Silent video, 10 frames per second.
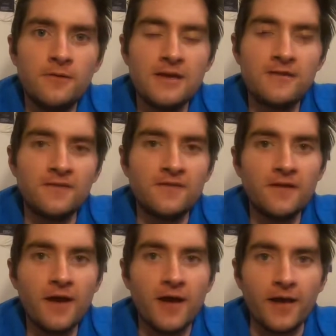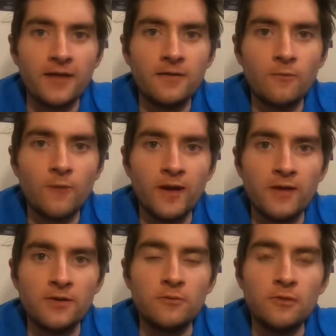in the sky
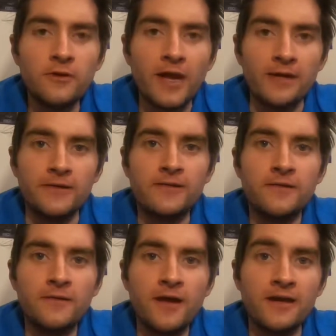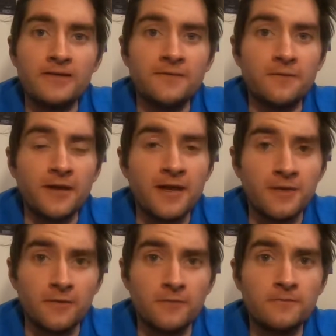when you look at it at a different
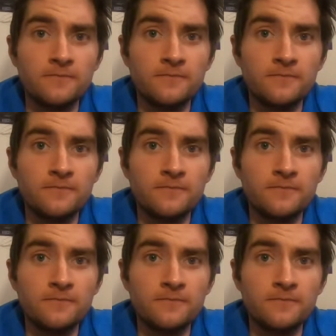angle.